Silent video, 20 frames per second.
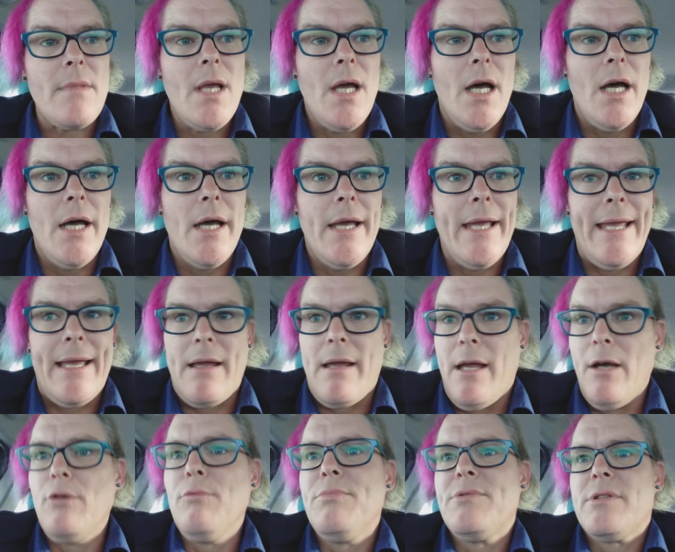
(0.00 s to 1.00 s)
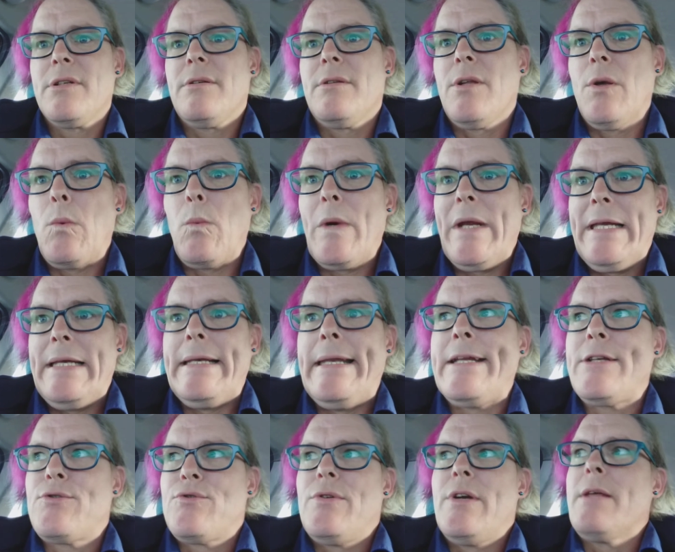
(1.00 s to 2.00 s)
It helped that we
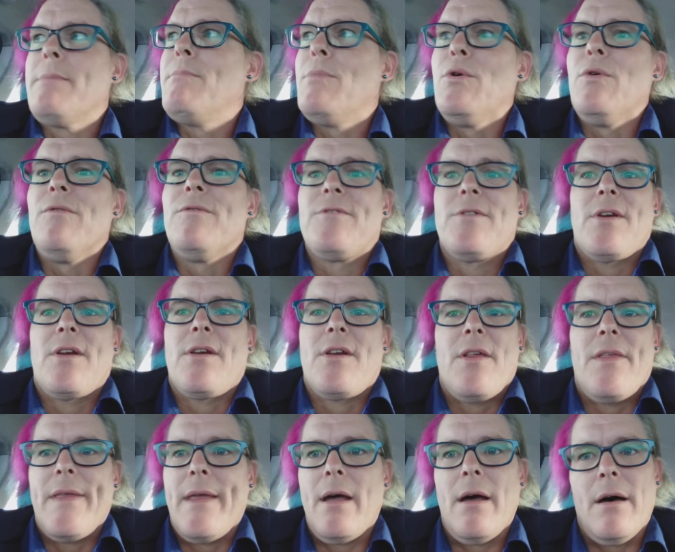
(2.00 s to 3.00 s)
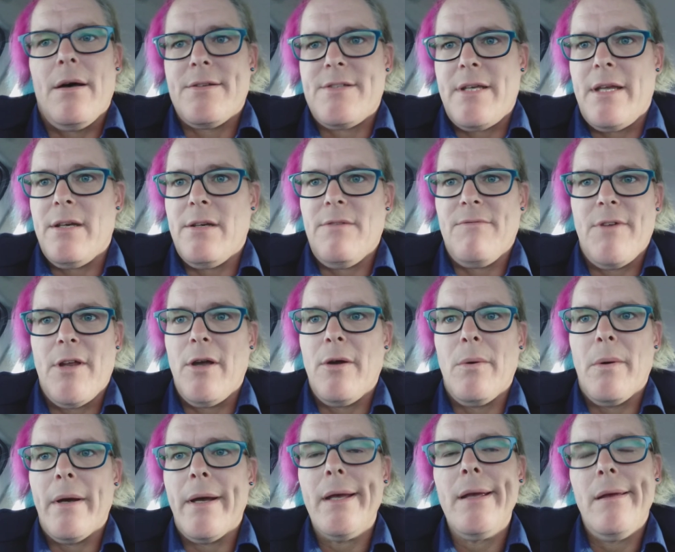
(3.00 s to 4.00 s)
literally moved to the arse end of
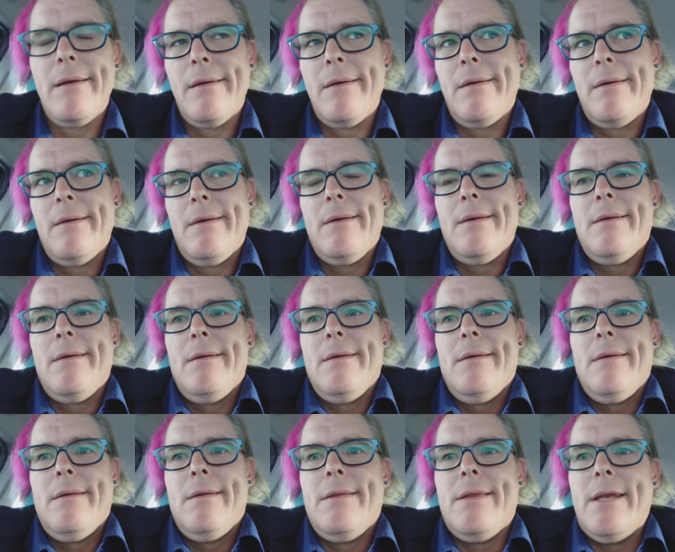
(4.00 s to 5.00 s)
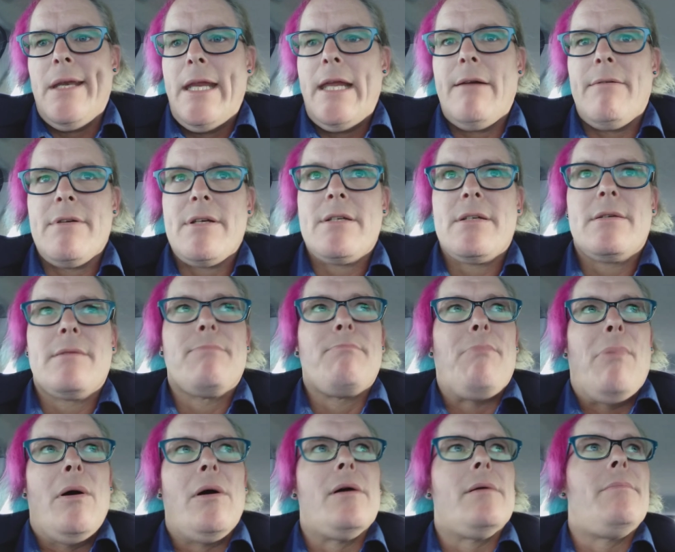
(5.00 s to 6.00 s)
nowhere. The nearest
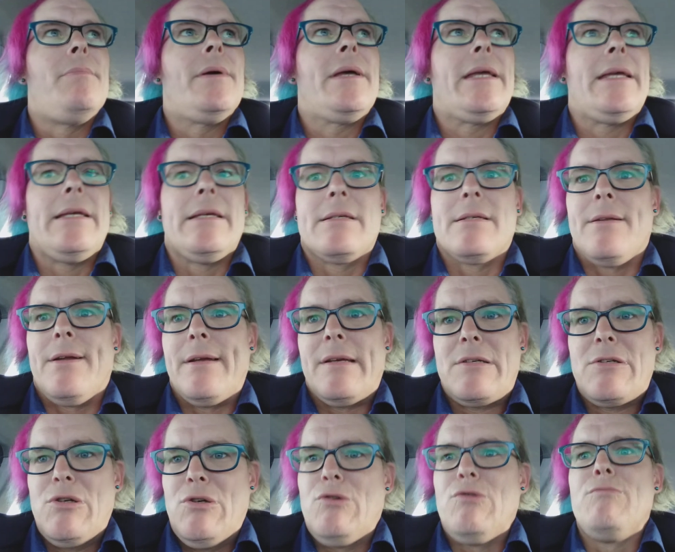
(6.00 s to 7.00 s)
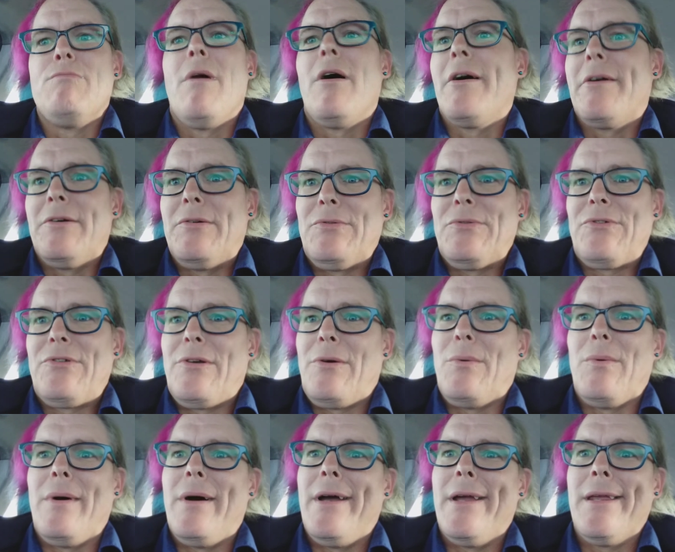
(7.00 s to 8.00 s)
pub is like 2 miles
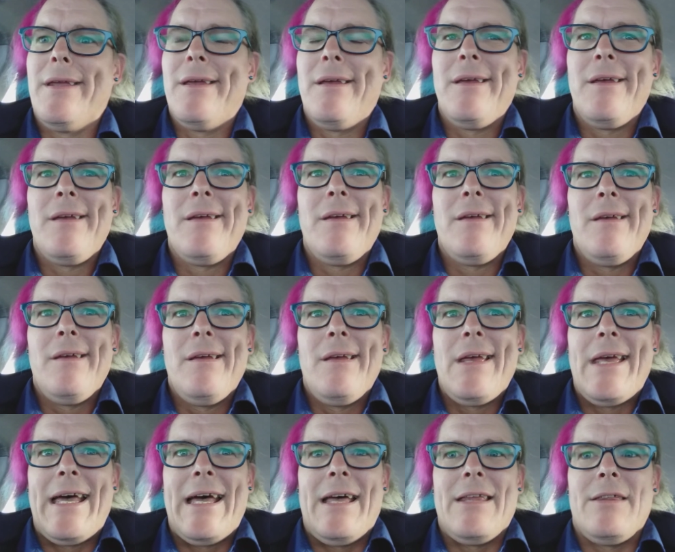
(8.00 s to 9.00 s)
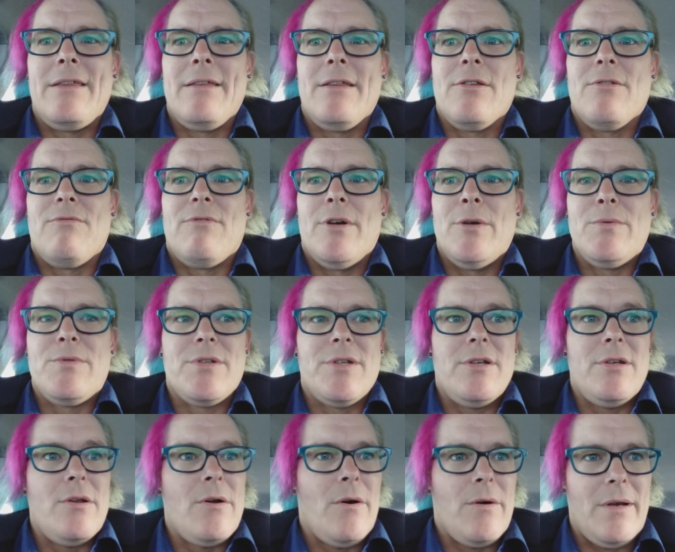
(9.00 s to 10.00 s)
away, and the roads are
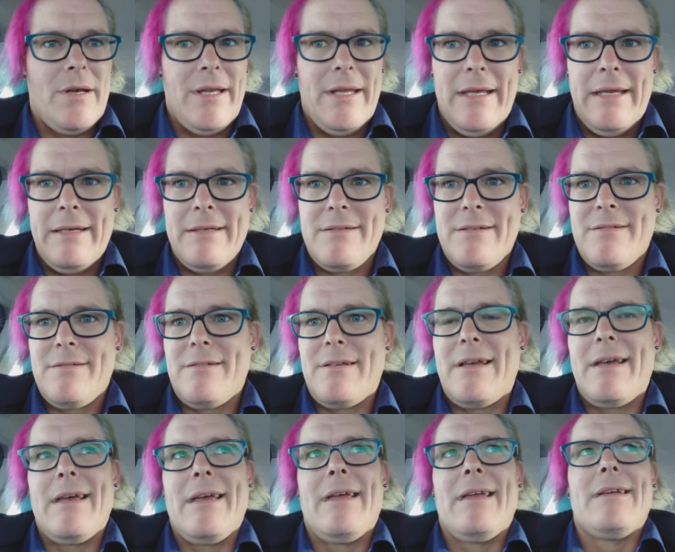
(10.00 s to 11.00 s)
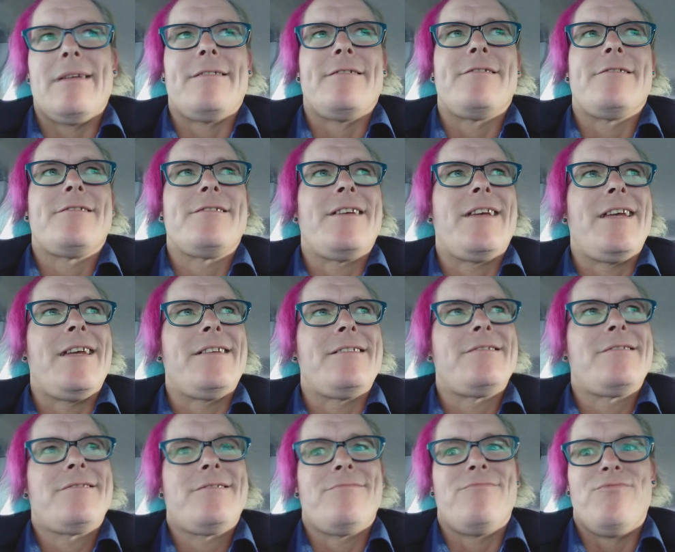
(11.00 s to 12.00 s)
not lit, and
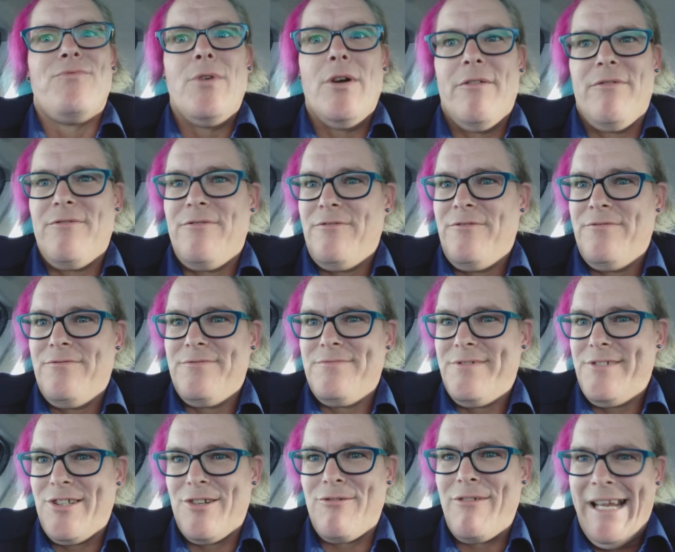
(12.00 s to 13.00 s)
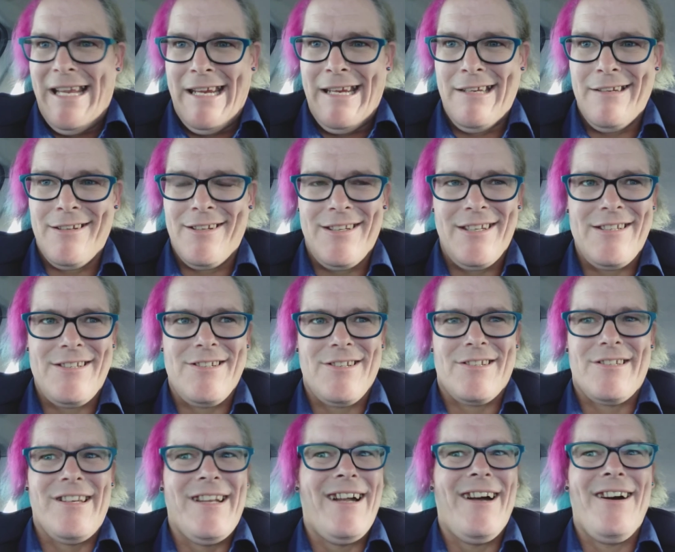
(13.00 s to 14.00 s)
it's rough terrain, and it's just like,